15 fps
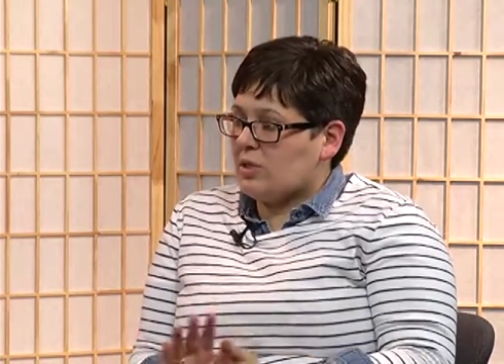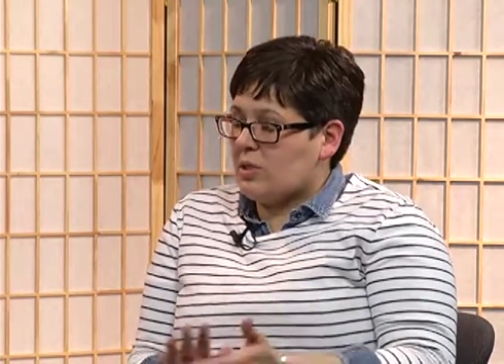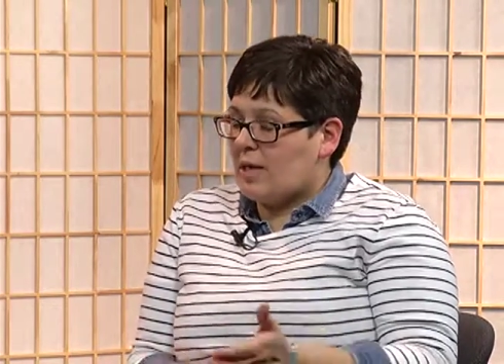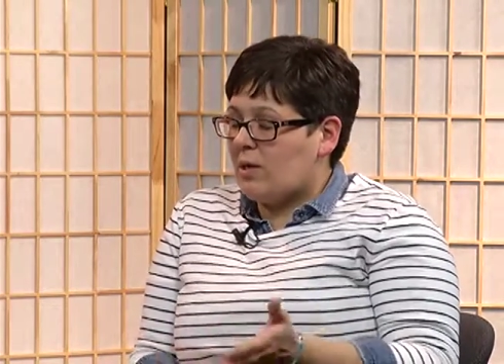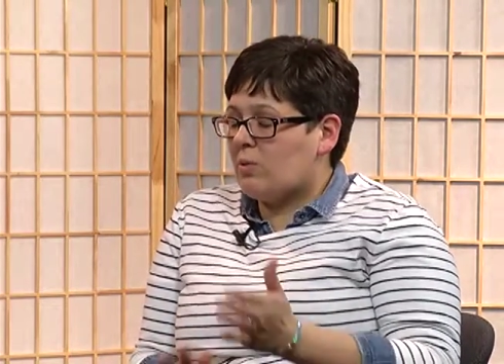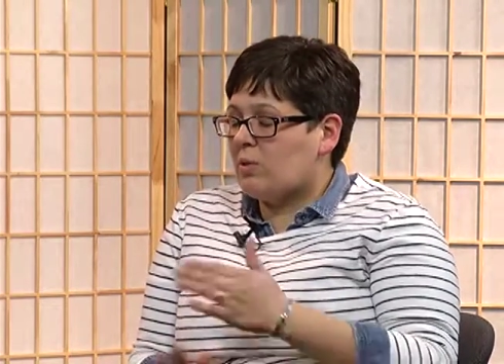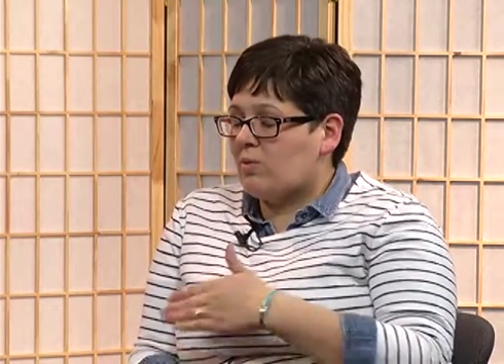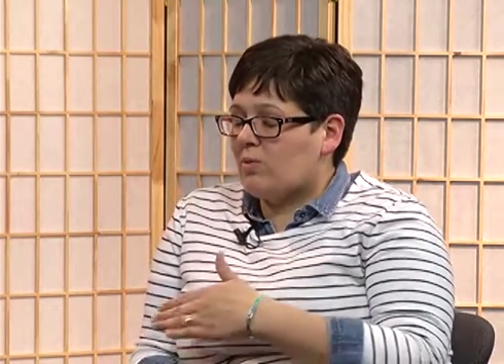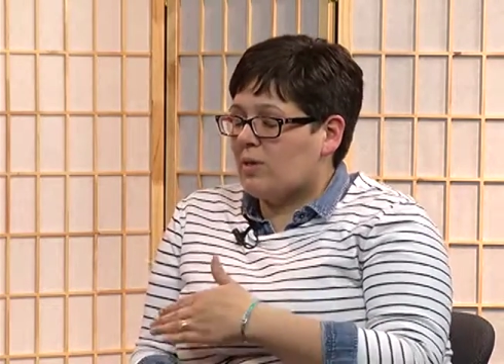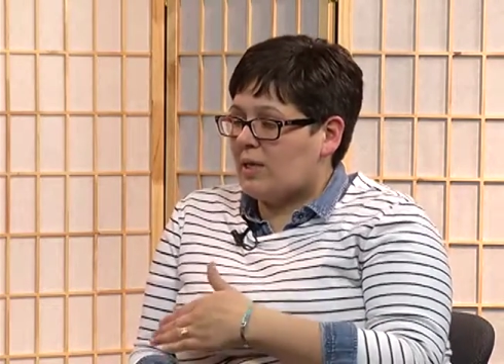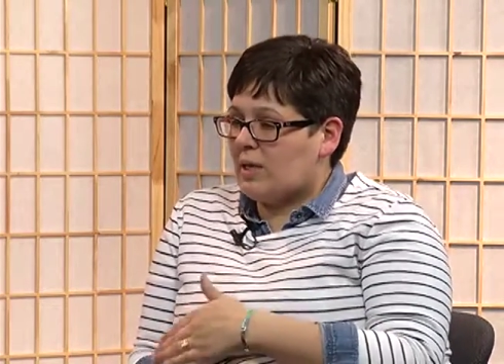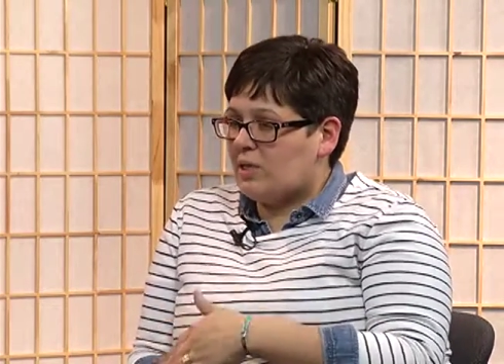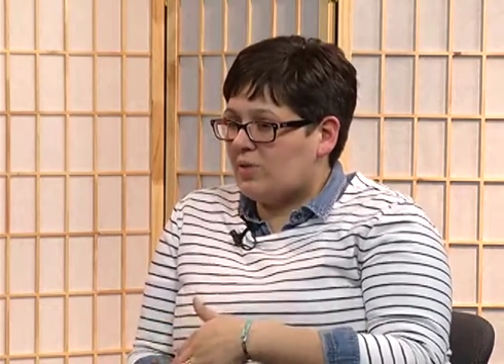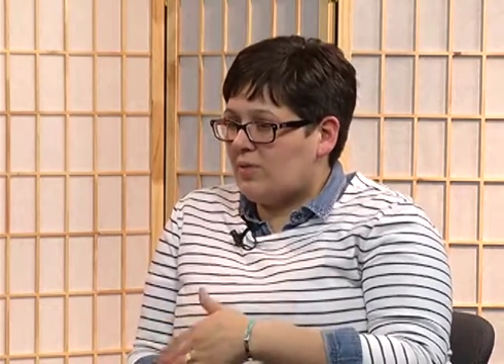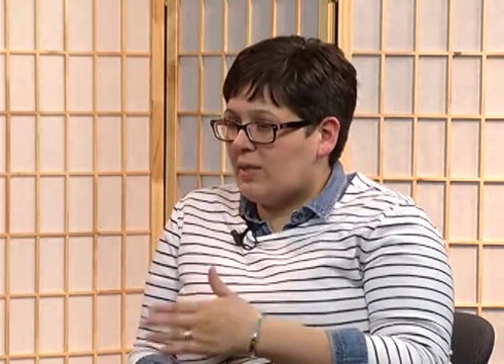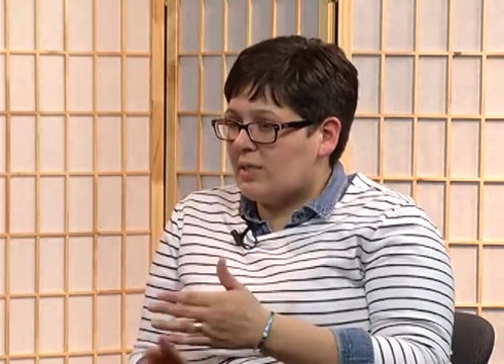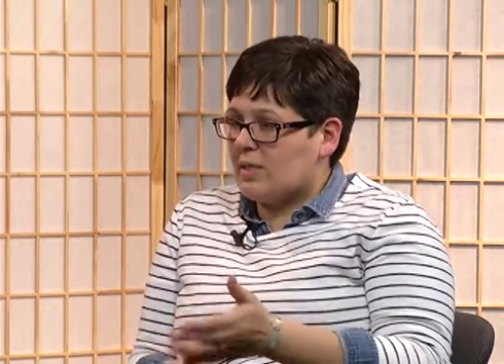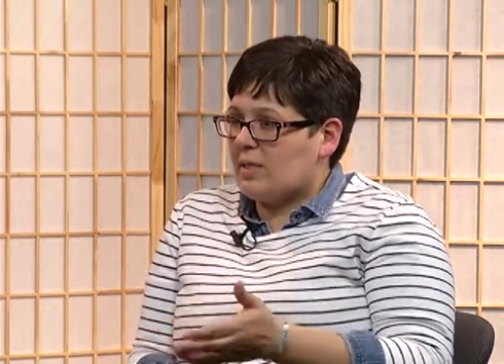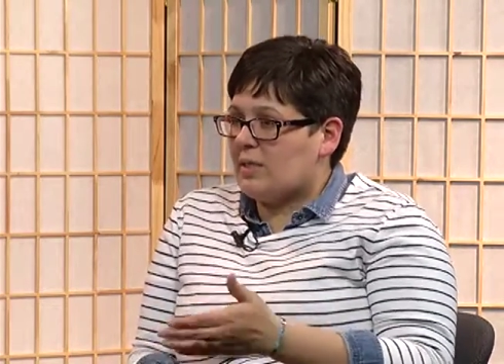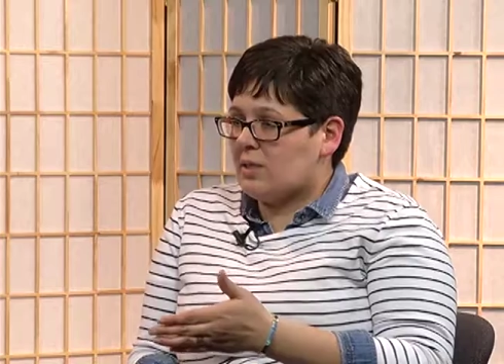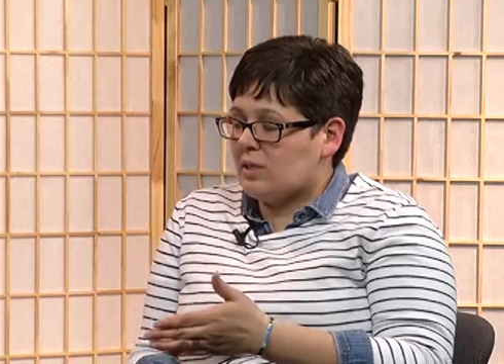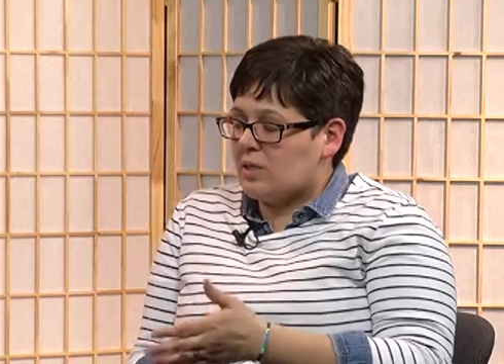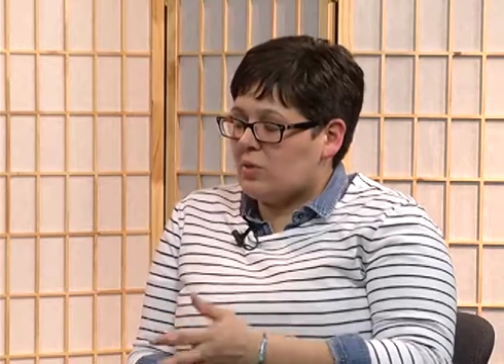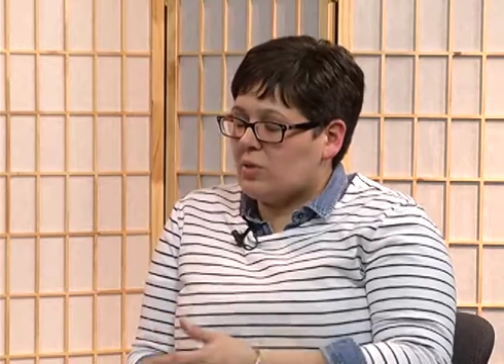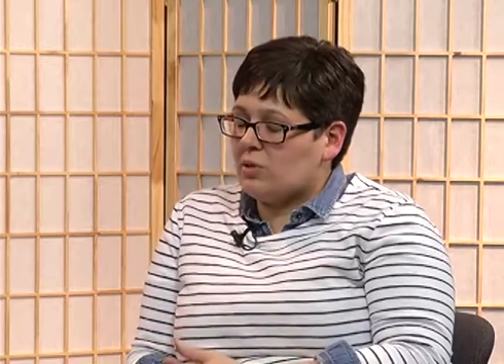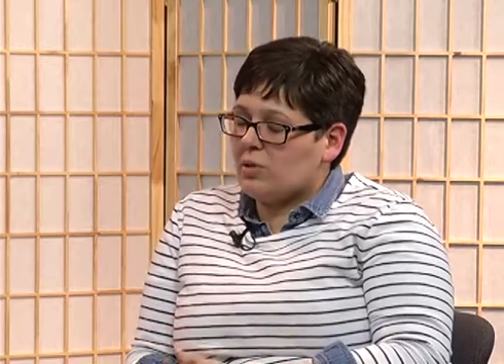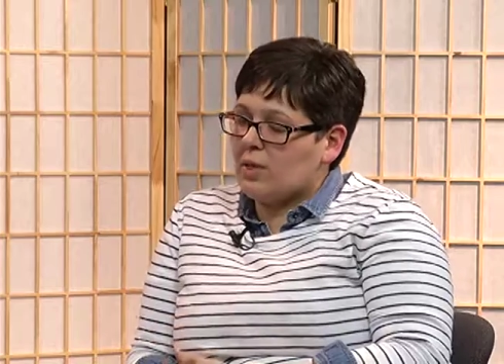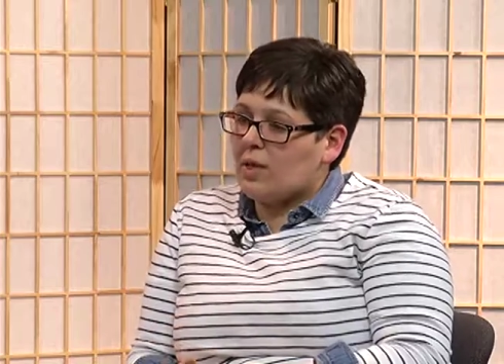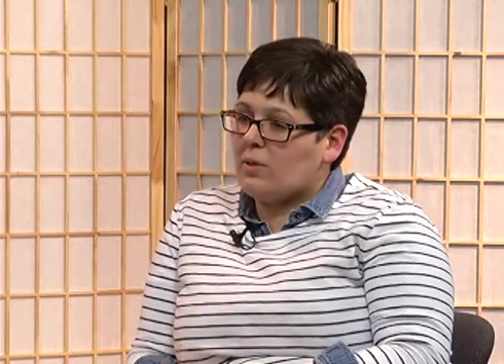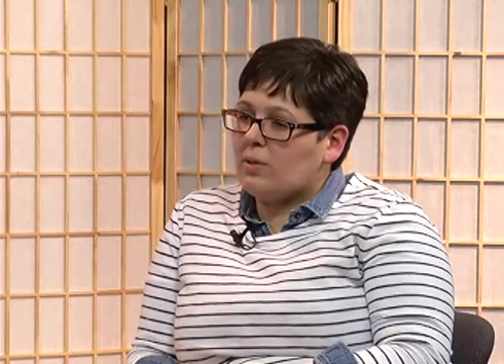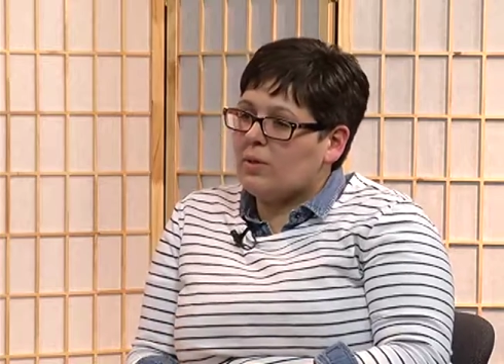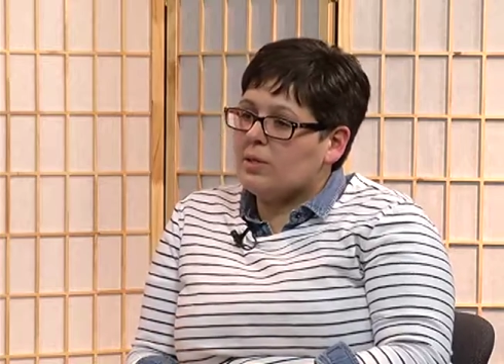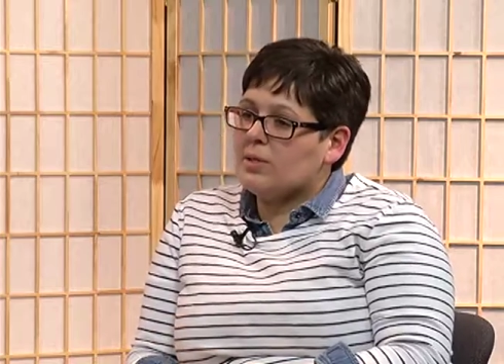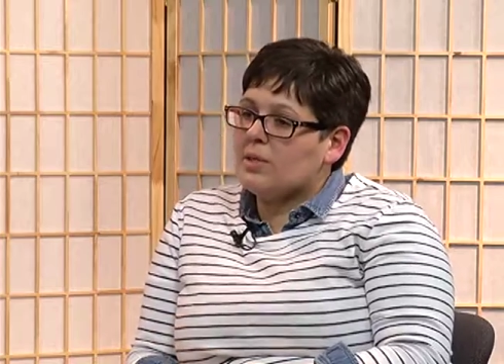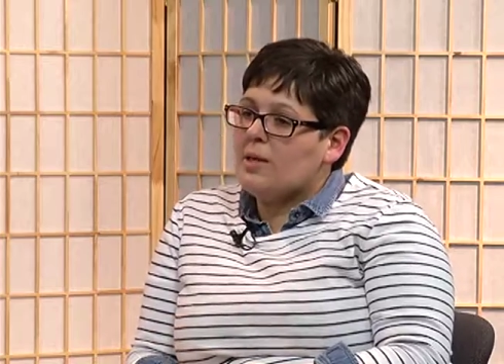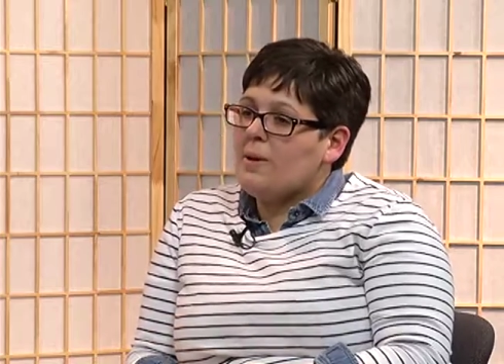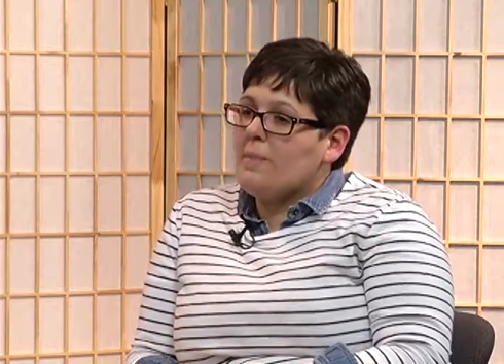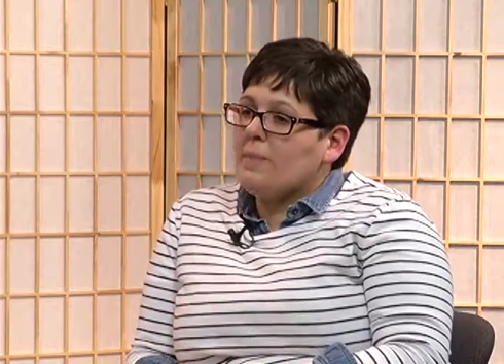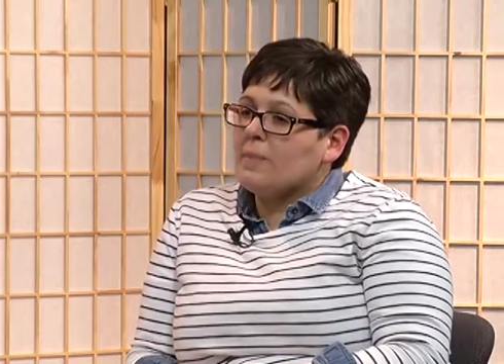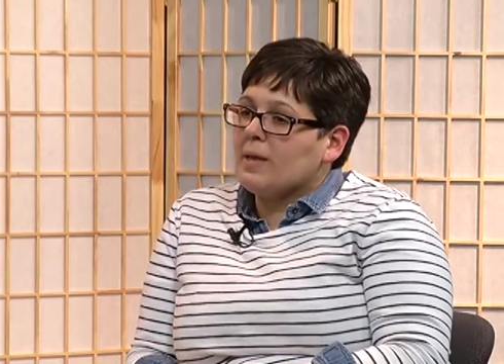Anyone over the age of 18, it's 200 hours. Wow.